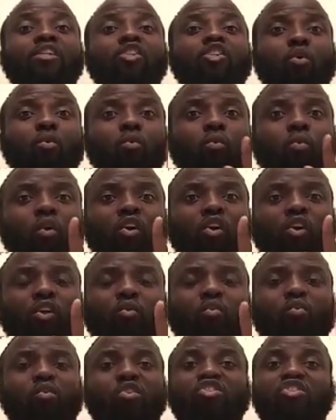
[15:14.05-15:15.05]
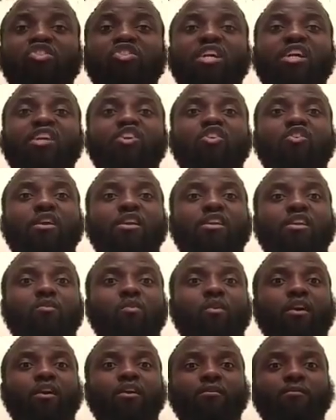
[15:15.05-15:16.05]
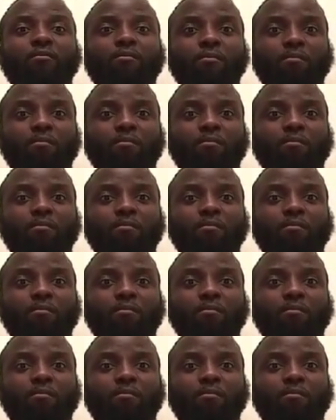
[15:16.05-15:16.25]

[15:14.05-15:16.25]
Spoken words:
Your work won't take you anywhere.